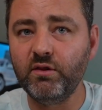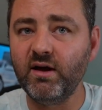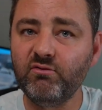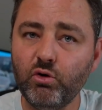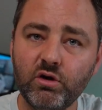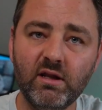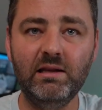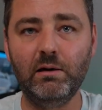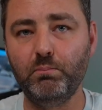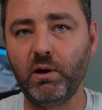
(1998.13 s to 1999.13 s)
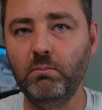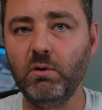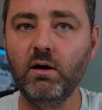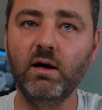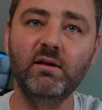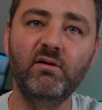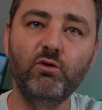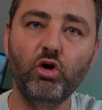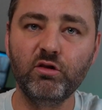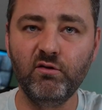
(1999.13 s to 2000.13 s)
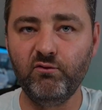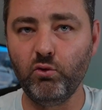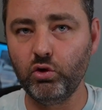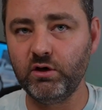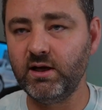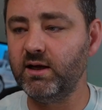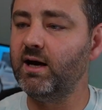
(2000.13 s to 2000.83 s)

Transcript: They've got the La Prima and they've got the Forte.